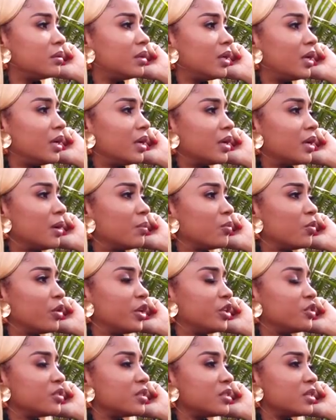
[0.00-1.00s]
Like, I'm
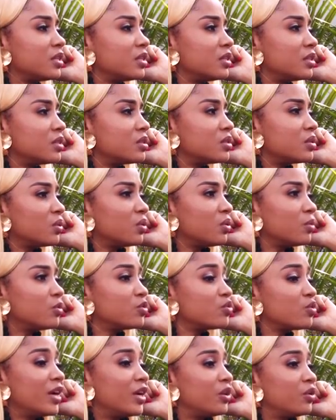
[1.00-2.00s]
not interested in this in
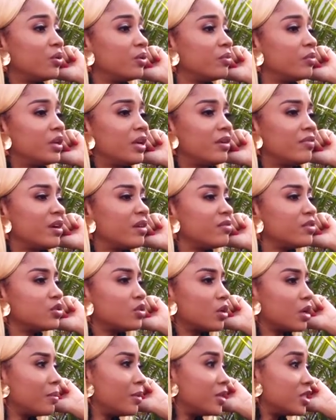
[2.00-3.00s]
common. So I don't, we never even
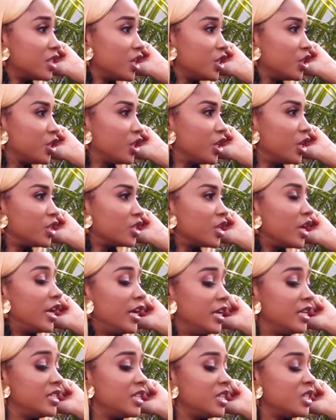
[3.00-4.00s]
talk about such things.
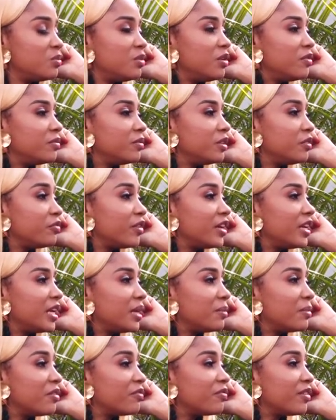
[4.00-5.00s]
He sees me
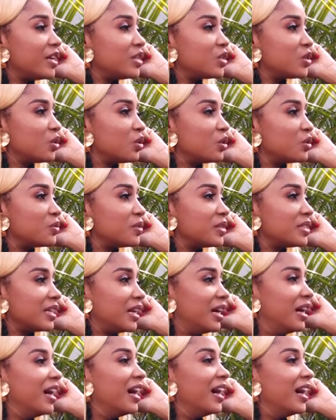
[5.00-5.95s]
defending him and fighting on Twitter.